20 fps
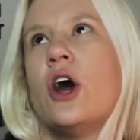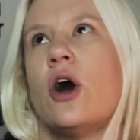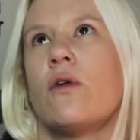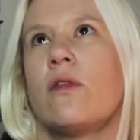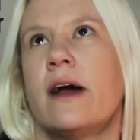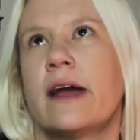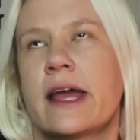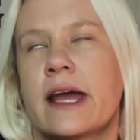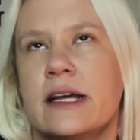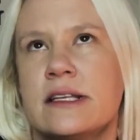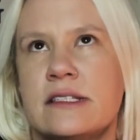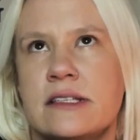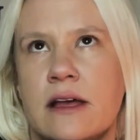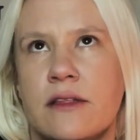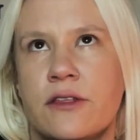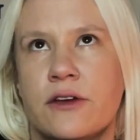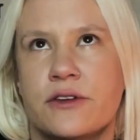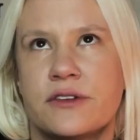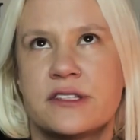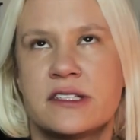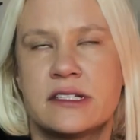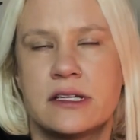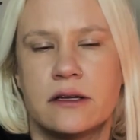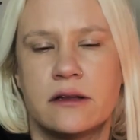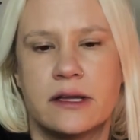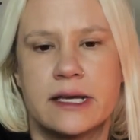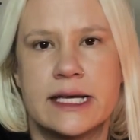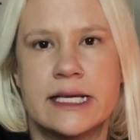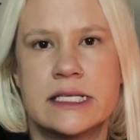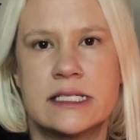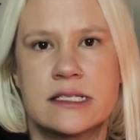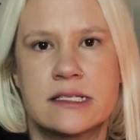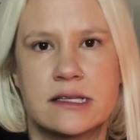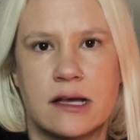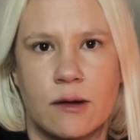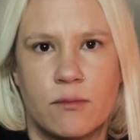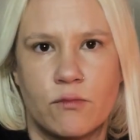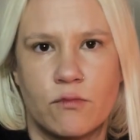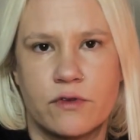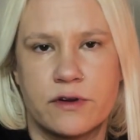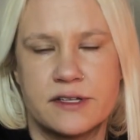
know, like I said, there still is some